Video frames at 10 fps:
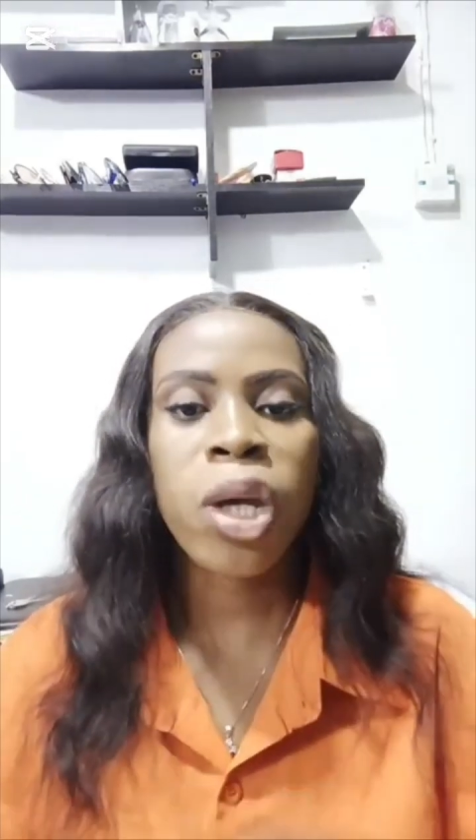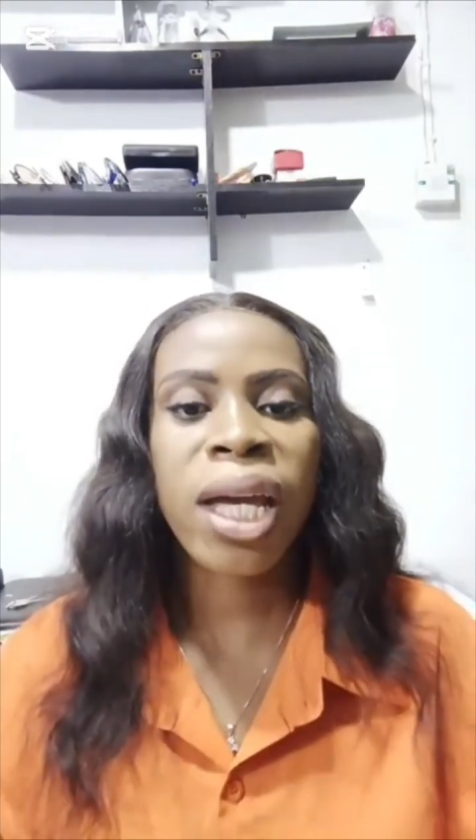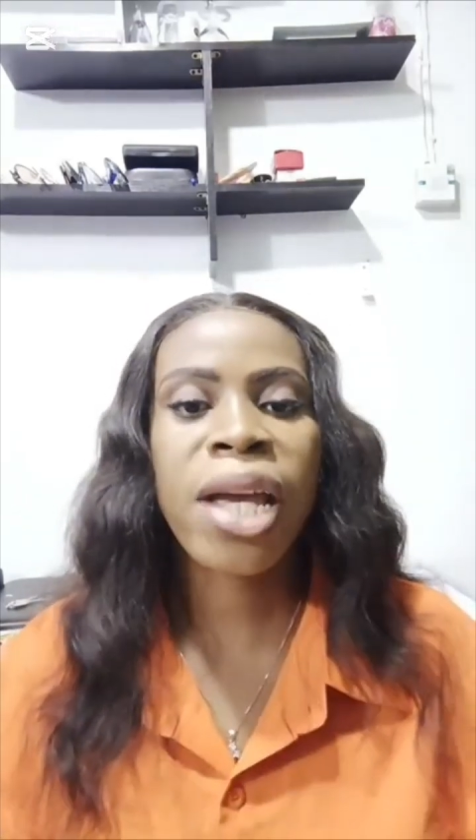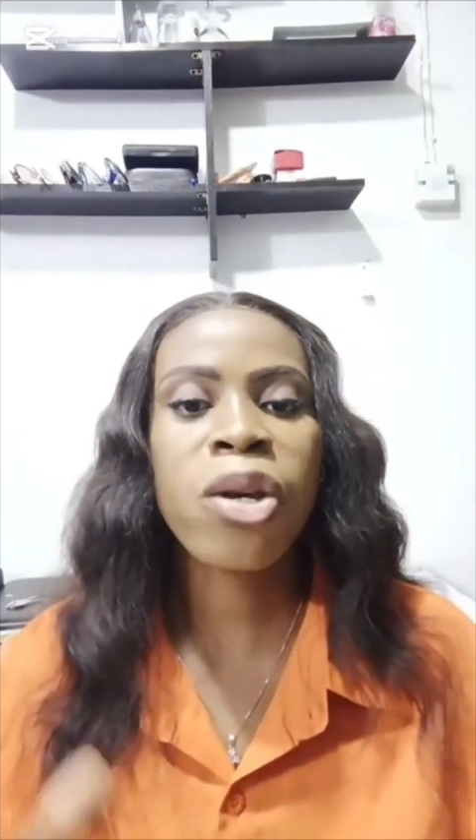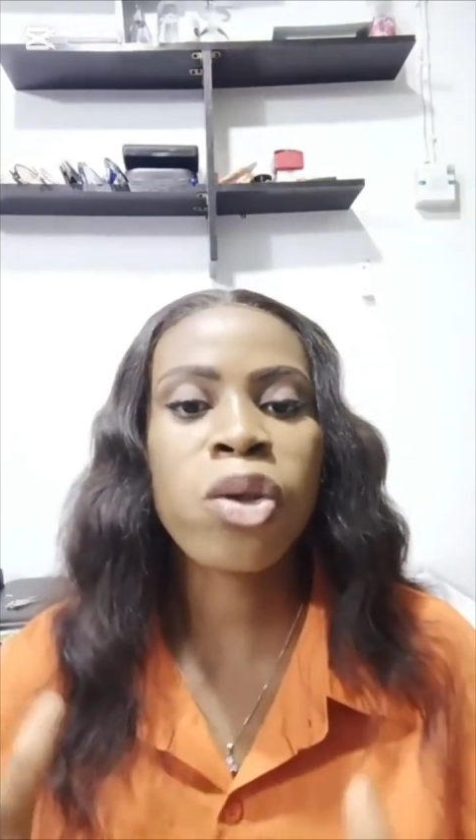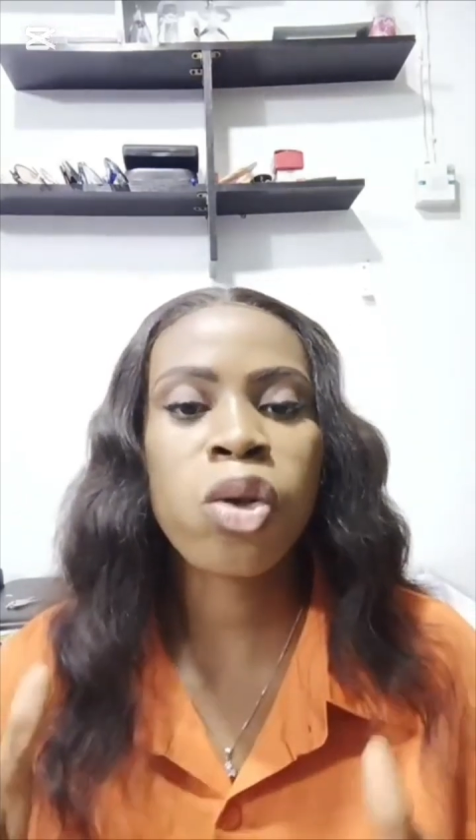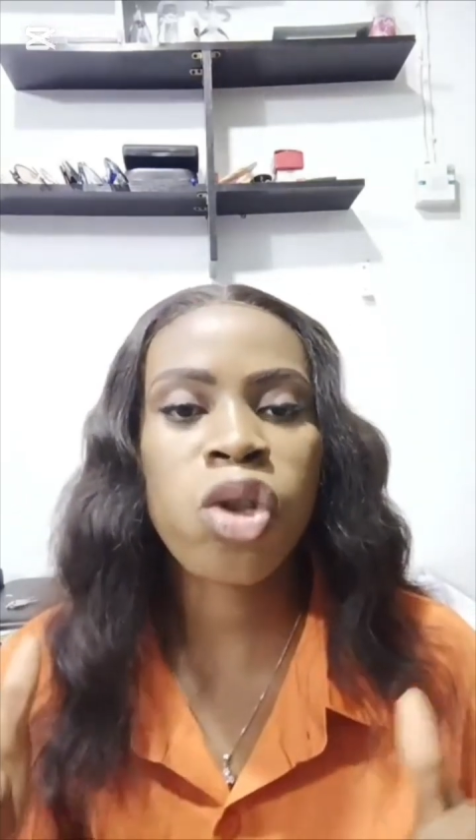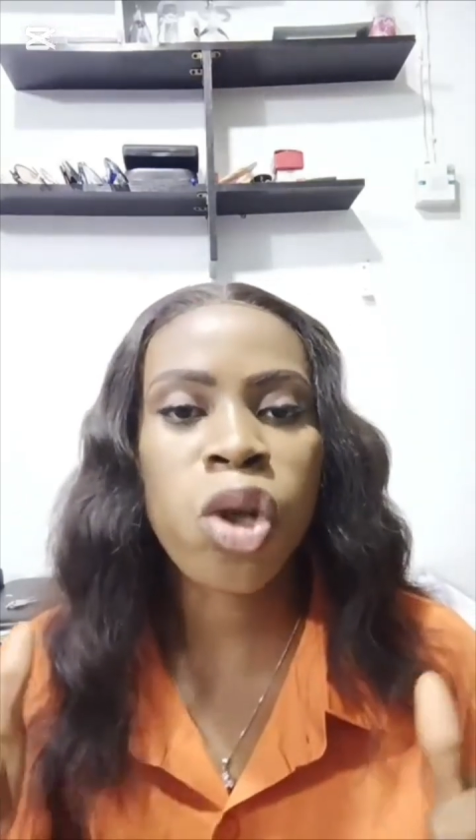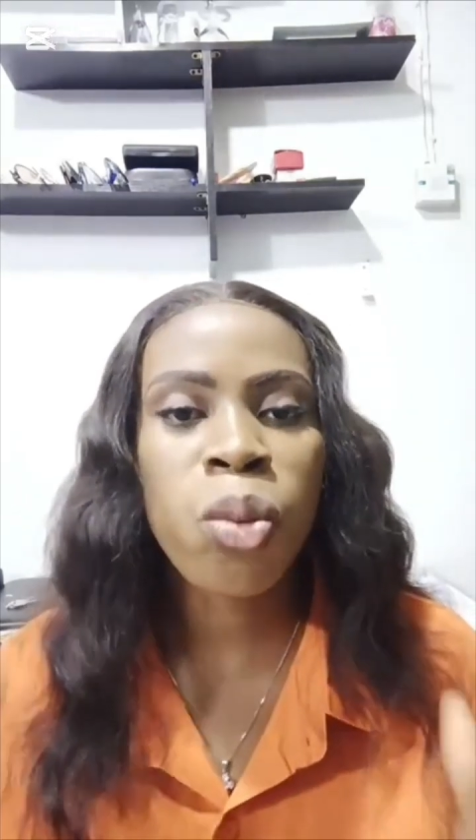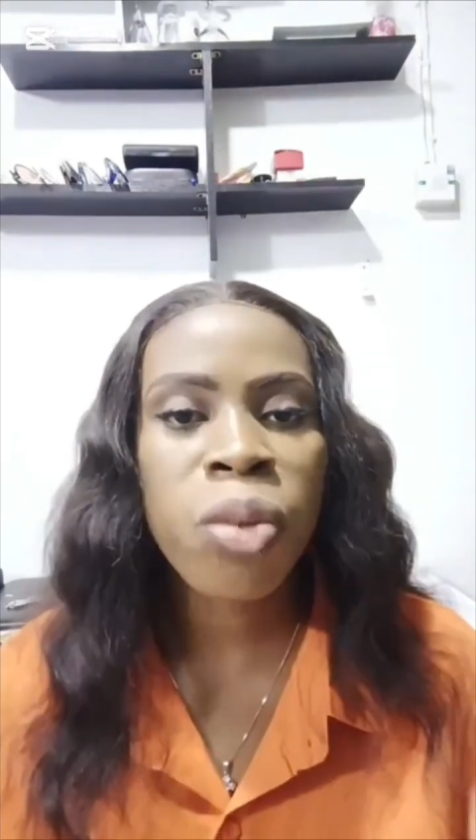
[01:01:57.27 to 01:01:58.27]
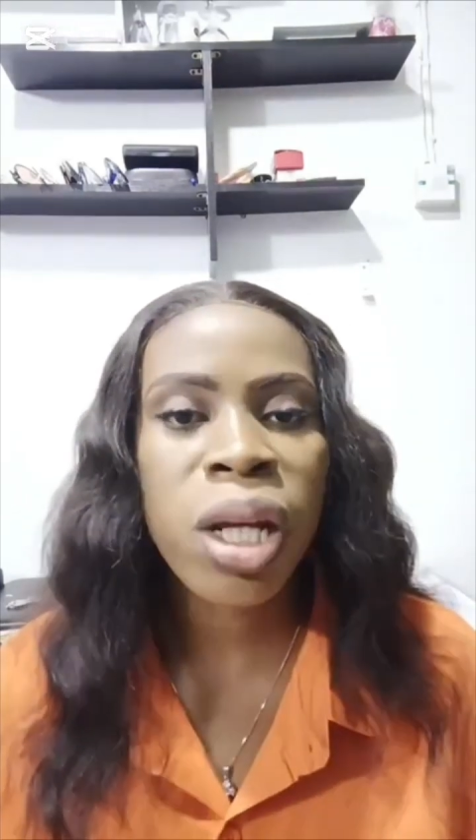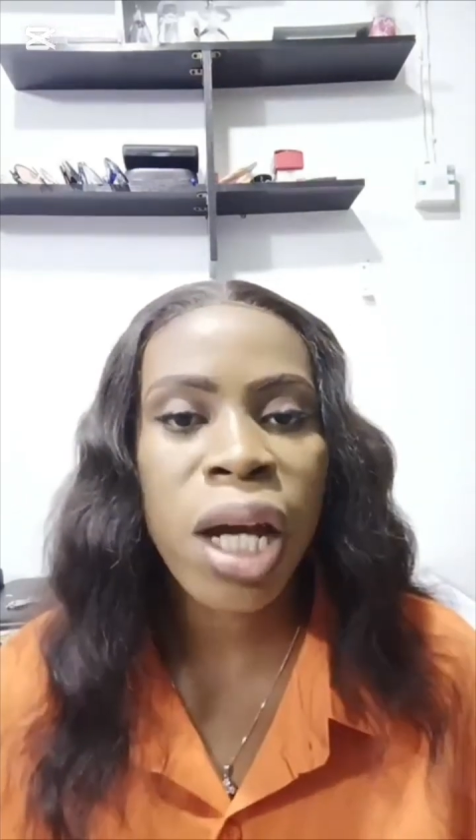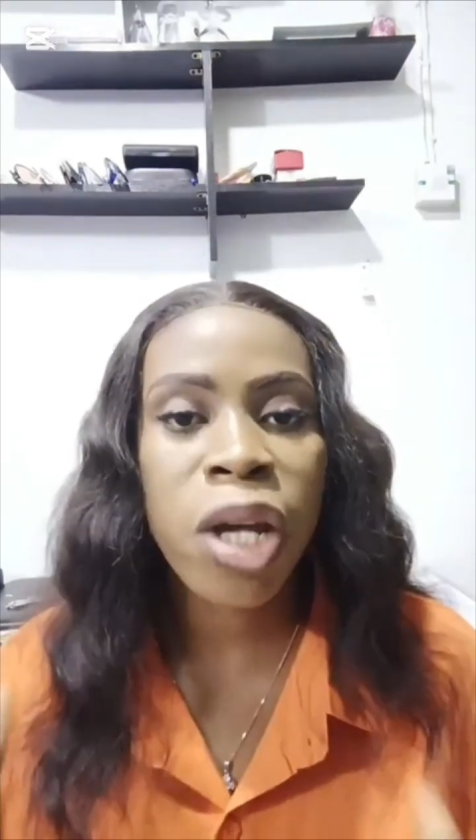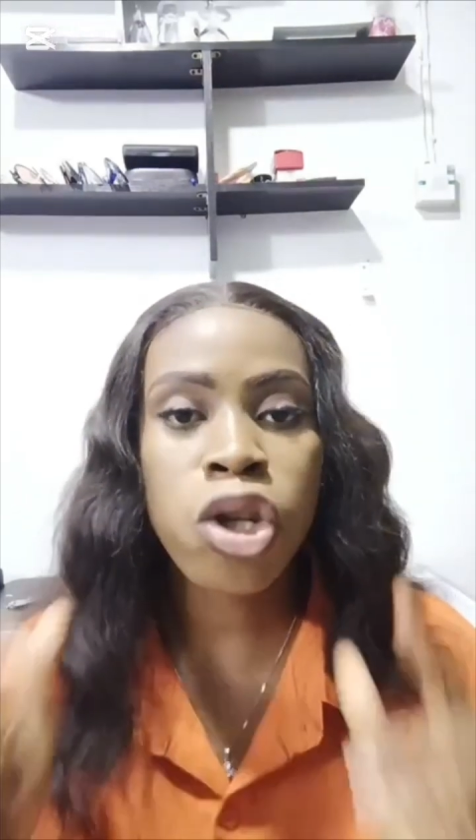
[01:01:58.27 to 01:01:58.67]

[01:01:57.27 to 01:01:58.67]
So you can use social media.